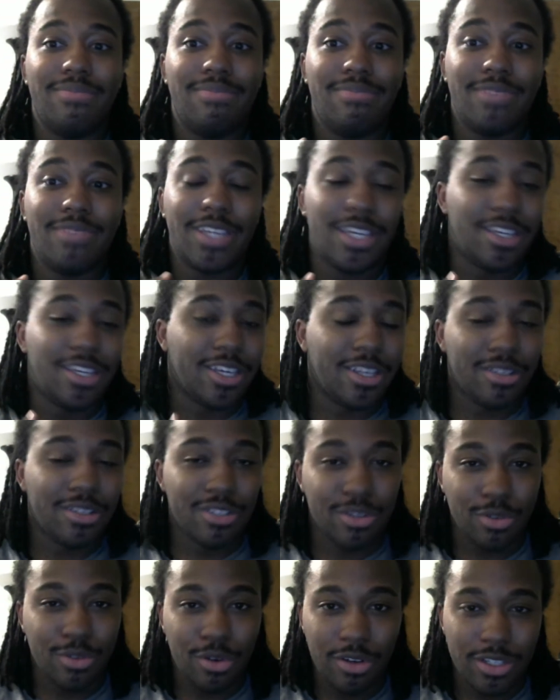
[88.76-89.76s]
Kill
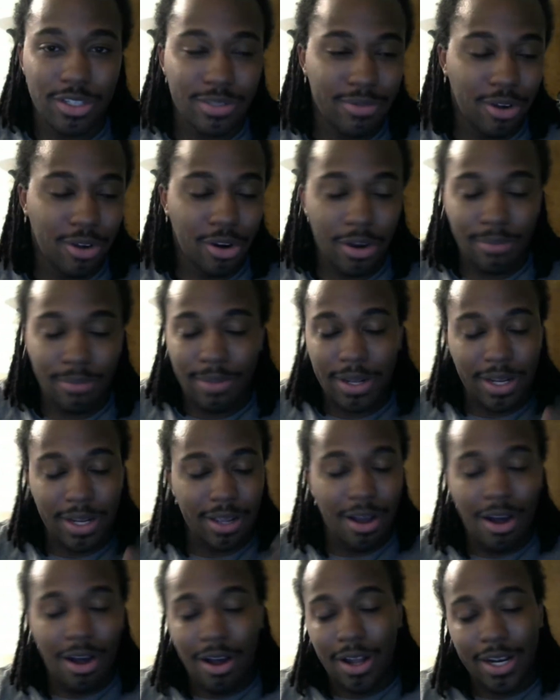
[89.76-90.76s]
has already, already been
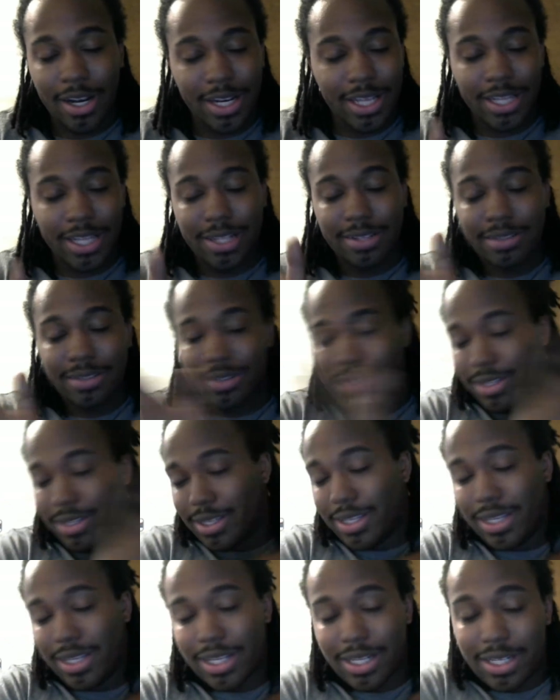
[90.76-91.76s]
gone and
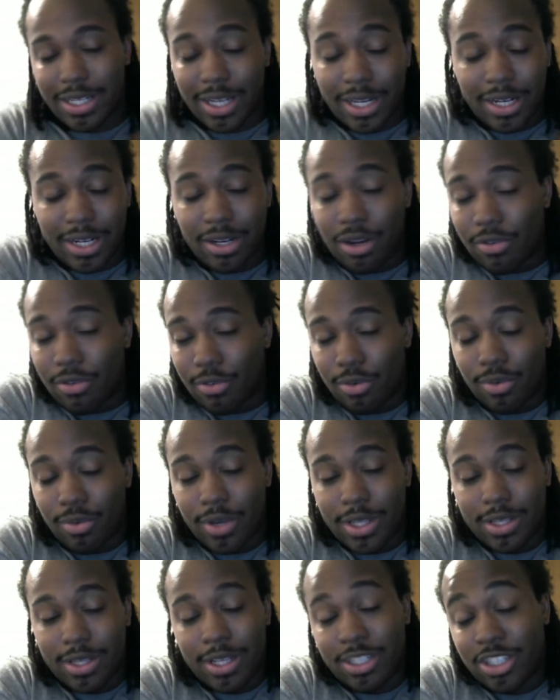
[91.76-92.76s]
done and over
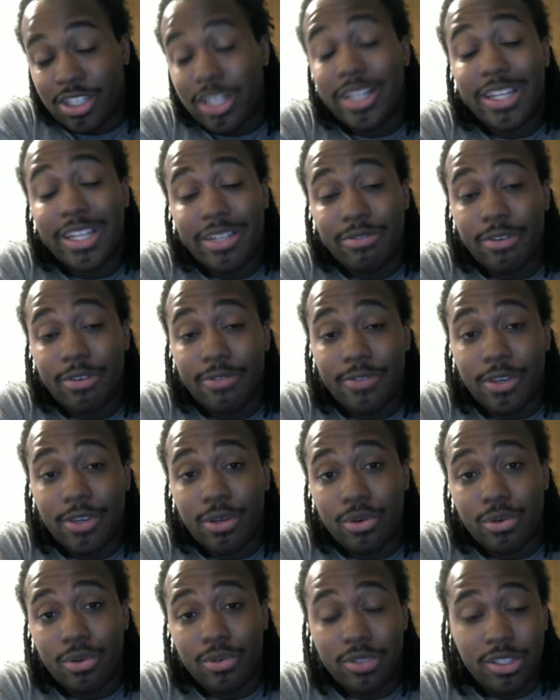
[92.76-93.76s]
with. I should have did a
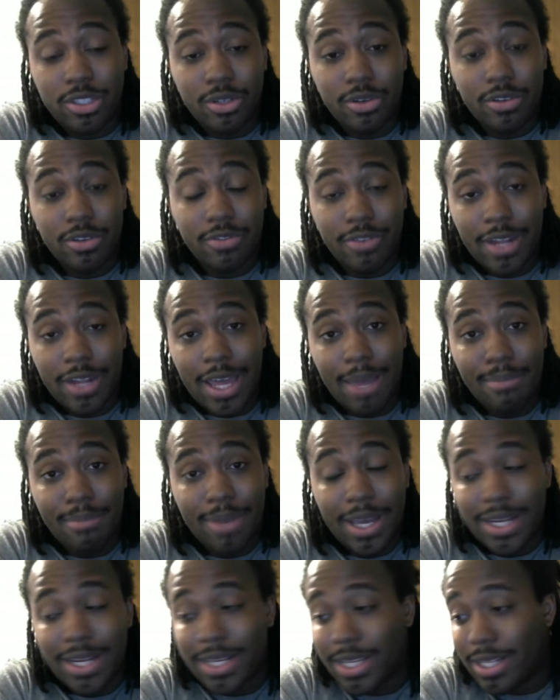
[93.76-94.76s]
review series for that, but
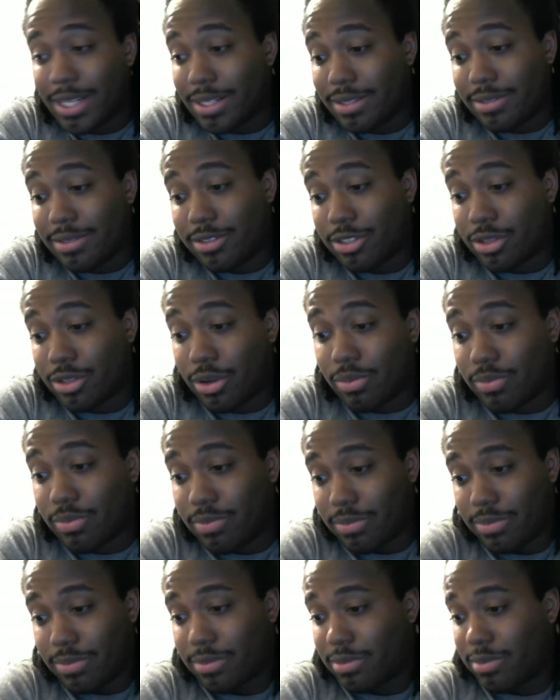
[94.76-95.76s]
I didn't, so...
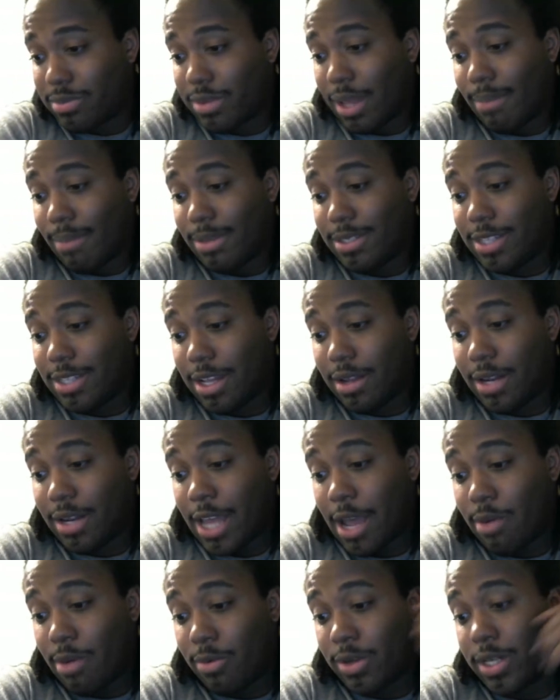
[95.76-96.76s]
I missed out on
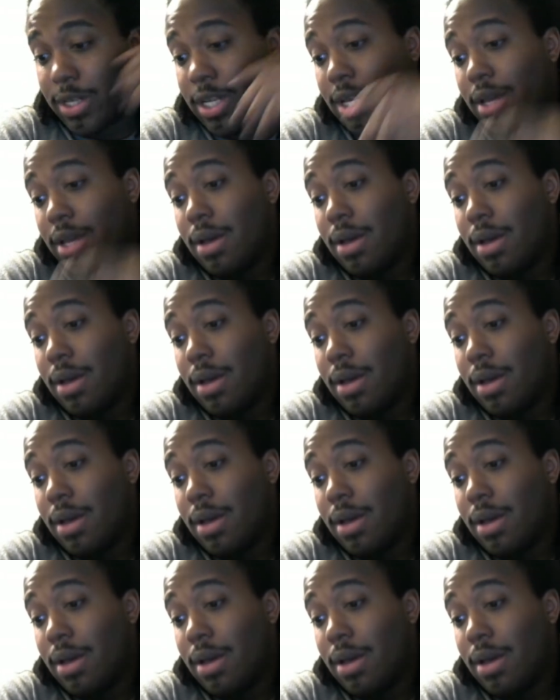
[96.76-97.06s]
that one.